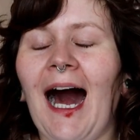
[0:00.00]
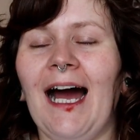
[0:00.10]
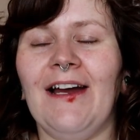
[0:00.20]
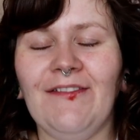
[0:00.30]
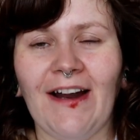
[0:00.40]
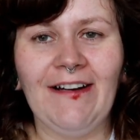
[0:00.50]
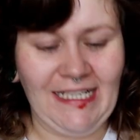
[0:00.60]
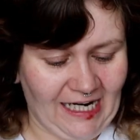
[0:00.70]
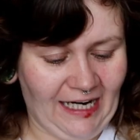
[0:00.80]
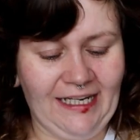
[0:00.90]
I am
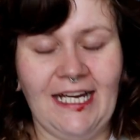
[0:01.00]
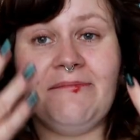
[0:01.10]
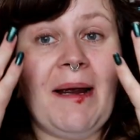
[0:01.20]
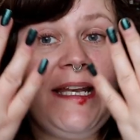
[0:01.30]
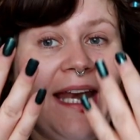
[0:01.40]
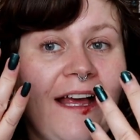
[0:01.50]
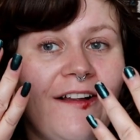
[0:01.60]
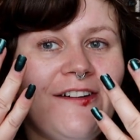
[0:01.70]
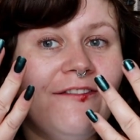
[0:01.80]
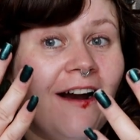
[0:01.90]
very tired, my
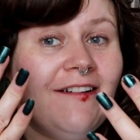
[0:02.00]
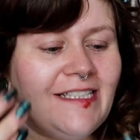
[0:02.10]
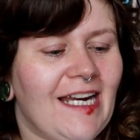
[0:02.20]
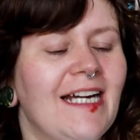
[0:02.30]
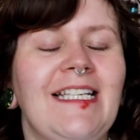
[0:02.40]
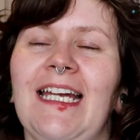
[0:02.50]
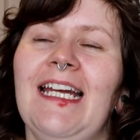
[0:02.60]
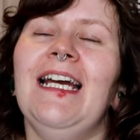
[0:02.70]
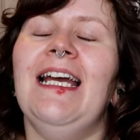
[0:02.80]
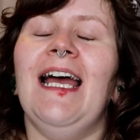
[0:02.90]
nails are very tatty,